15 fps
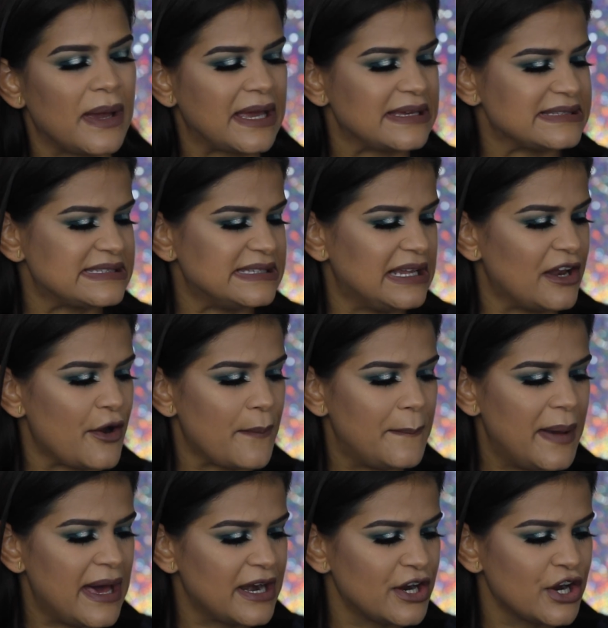for my concealer
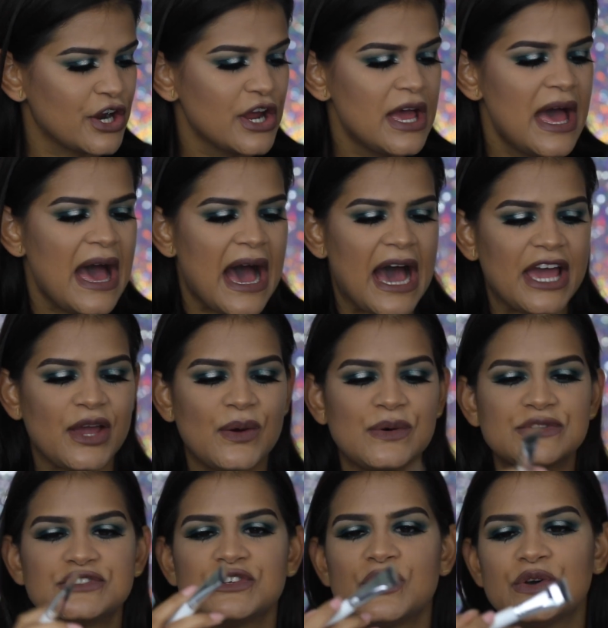better. I
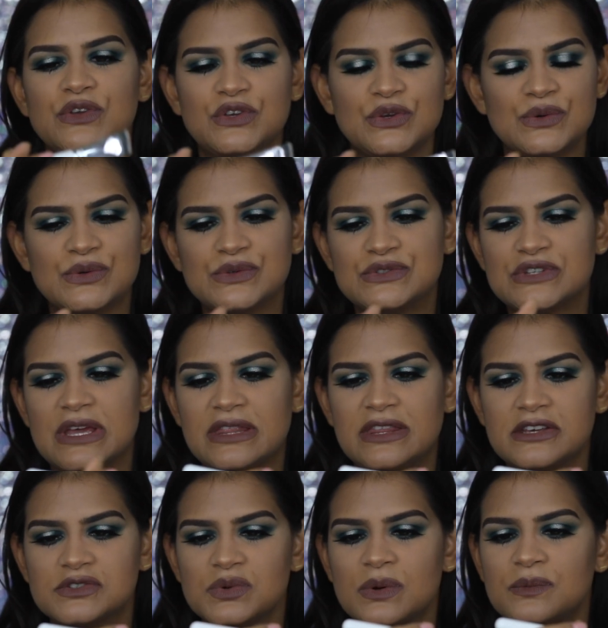also use
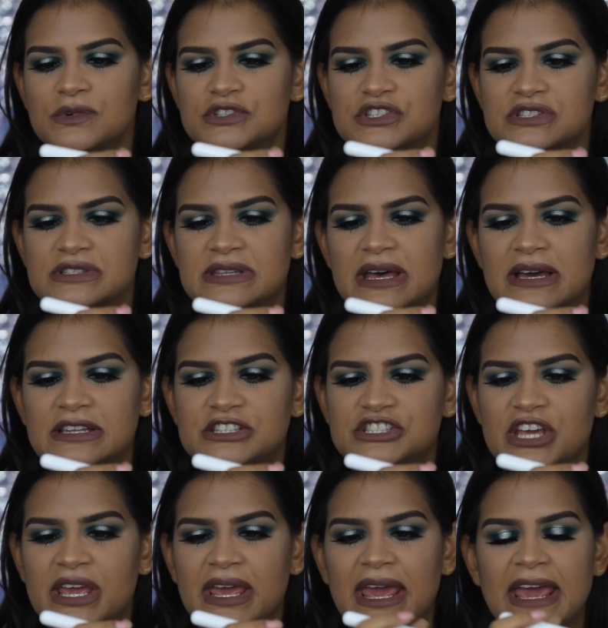this one, which is the
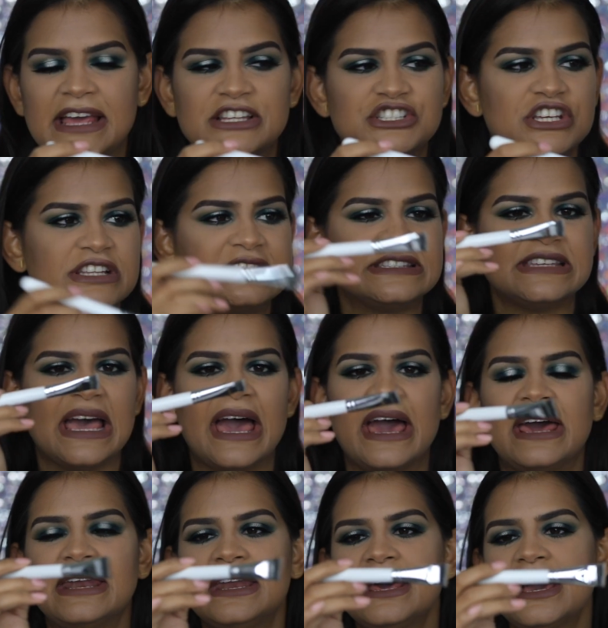
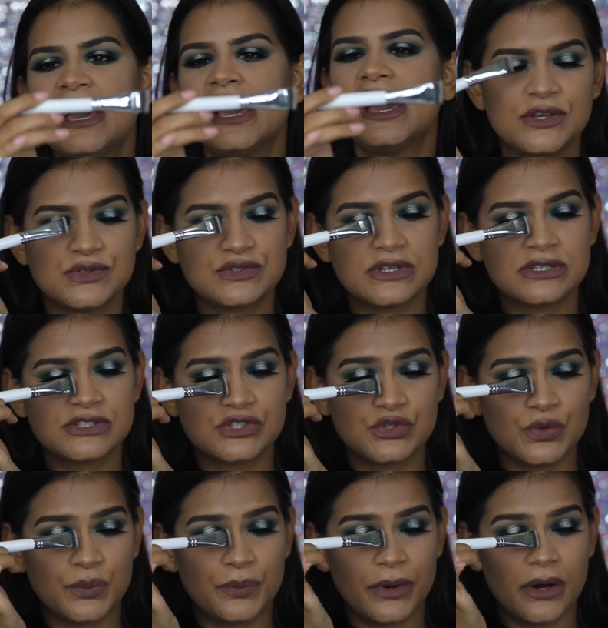JH10. I use this
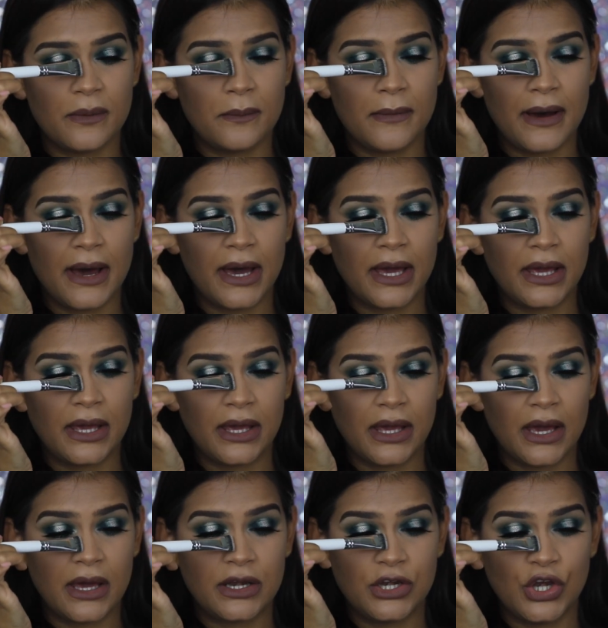to put
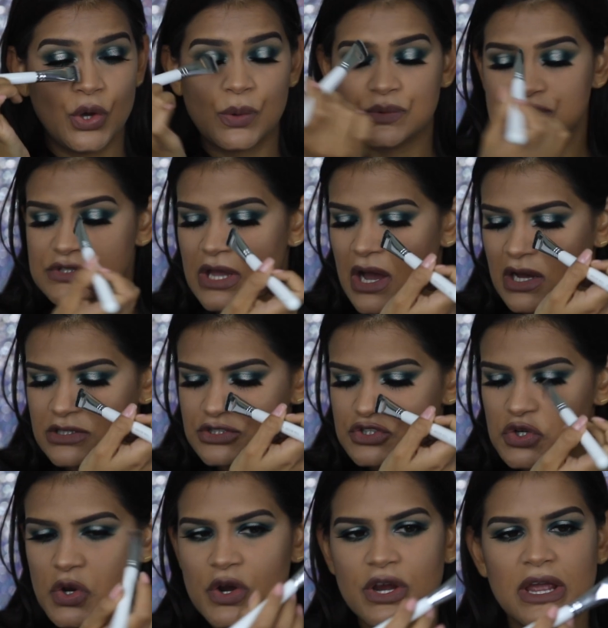my nose
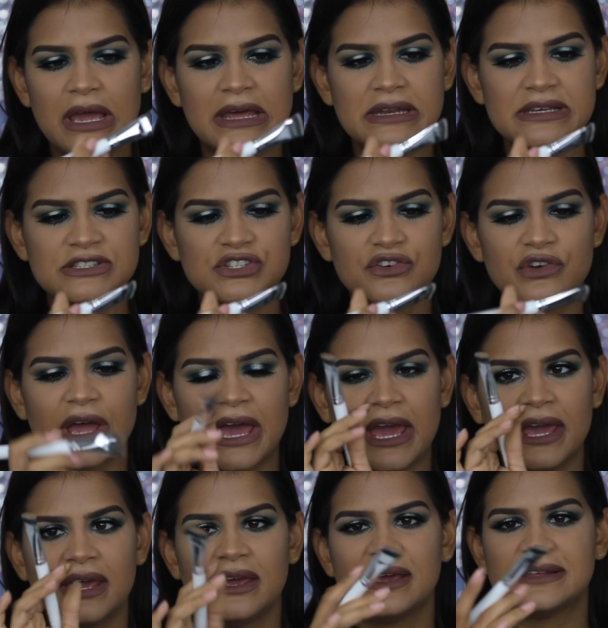contour, and it's
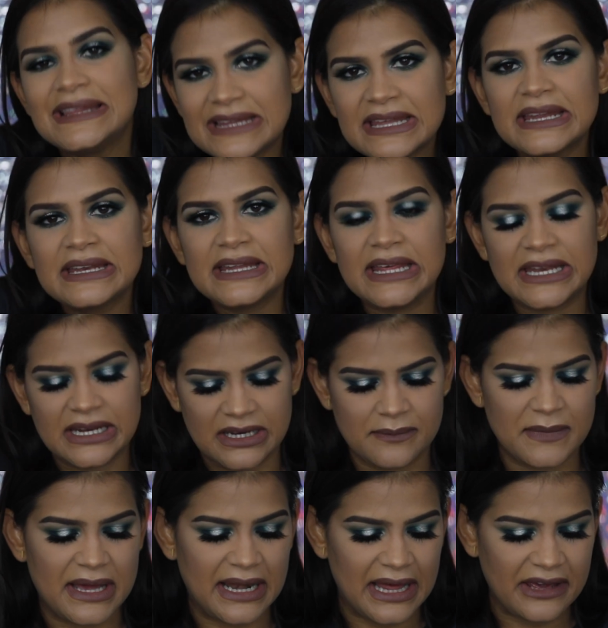okay. I didn't need it in
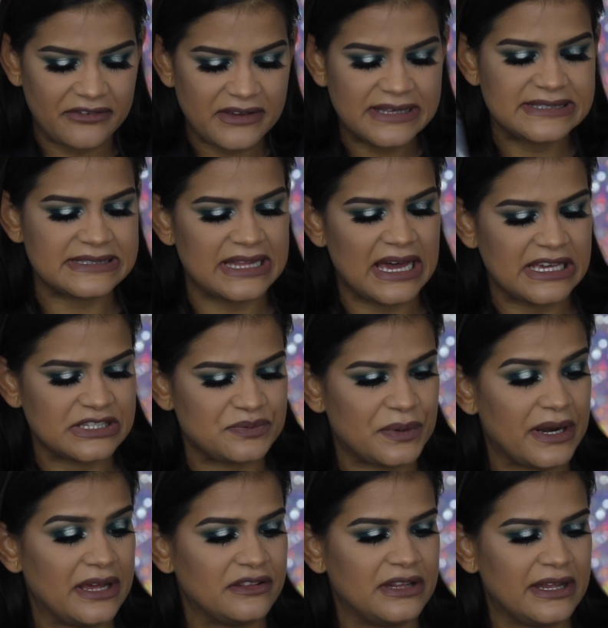my life. It's nice, but
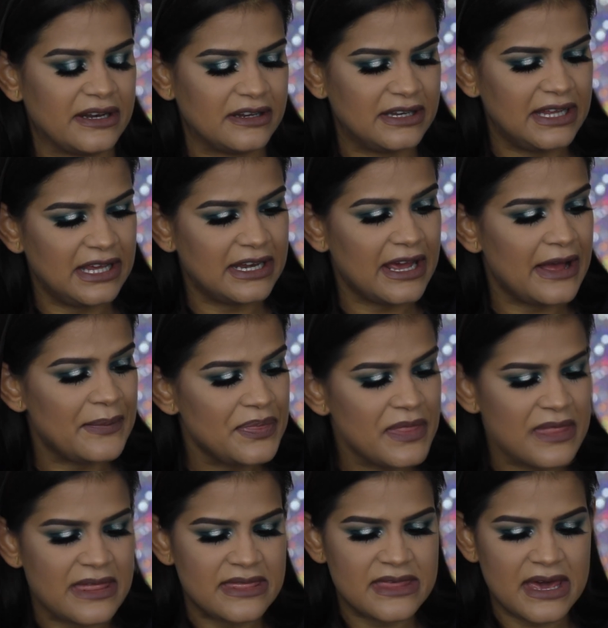I didn't need it.
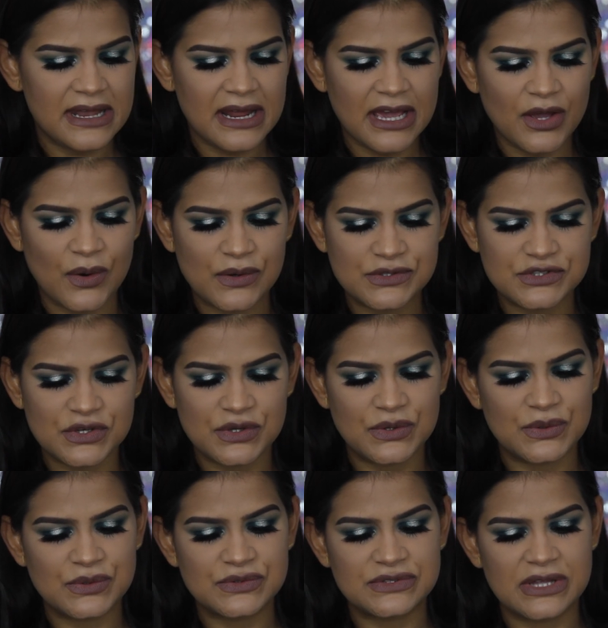And then I also
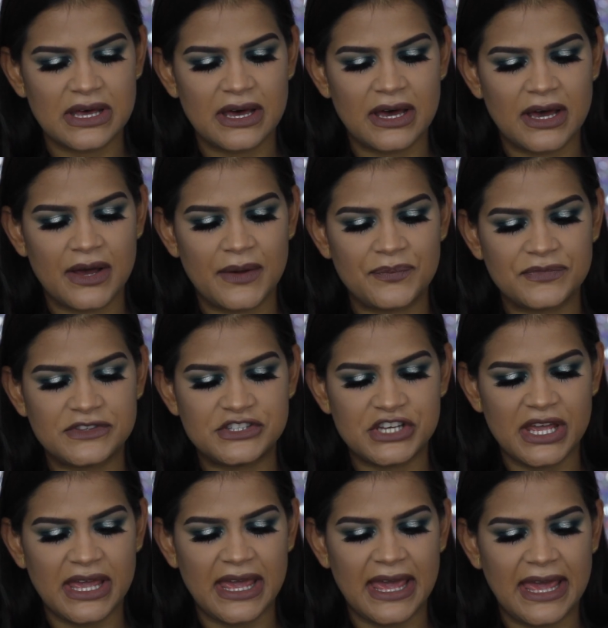use the
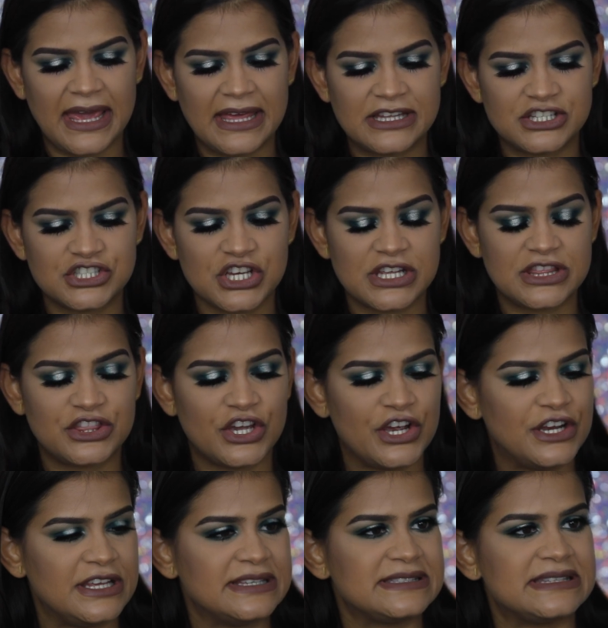
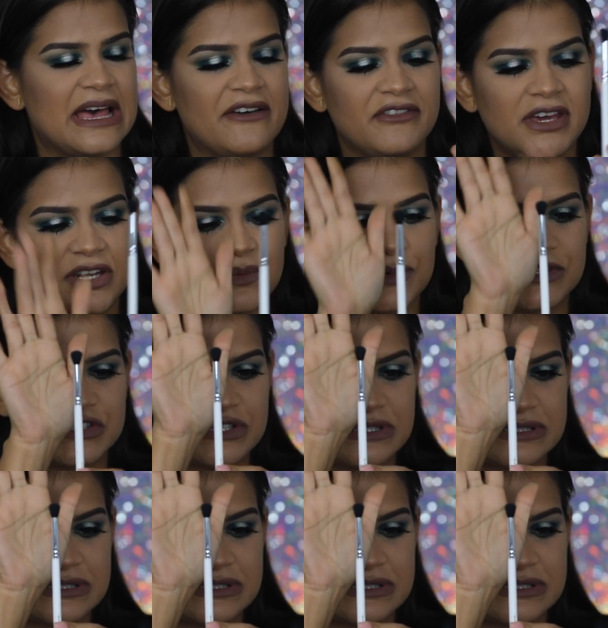JH37, which